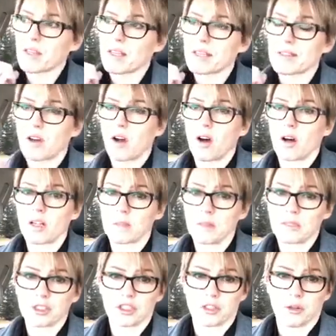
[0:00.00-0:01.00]
It's all
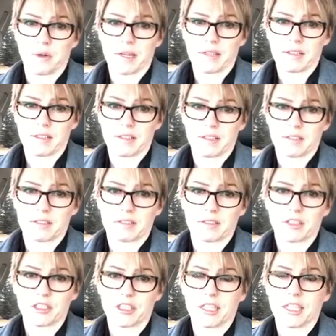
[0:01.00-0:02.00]
about showings.
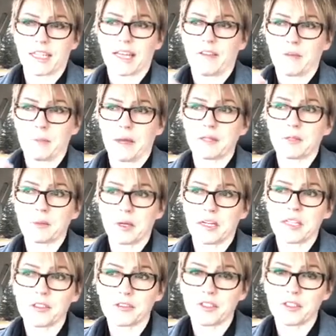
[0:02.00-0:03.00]
You're going to get the best
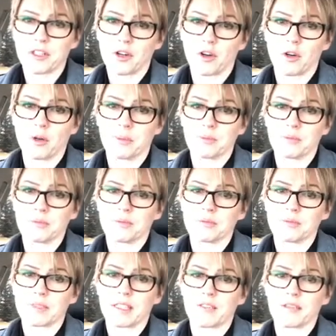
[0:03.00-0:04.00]
price for your home
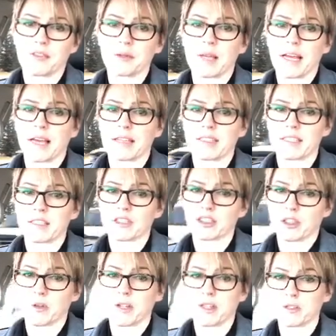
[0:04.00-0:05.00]
if you get
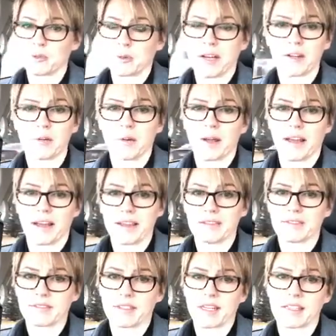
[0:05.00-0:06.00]
showings right away
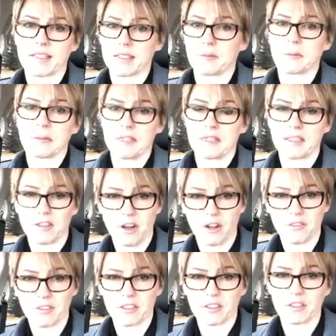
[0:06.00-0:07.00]
and someone makes an
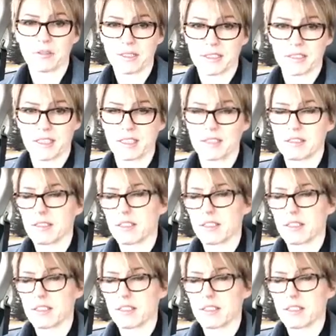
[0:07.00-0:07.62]
offer quickly.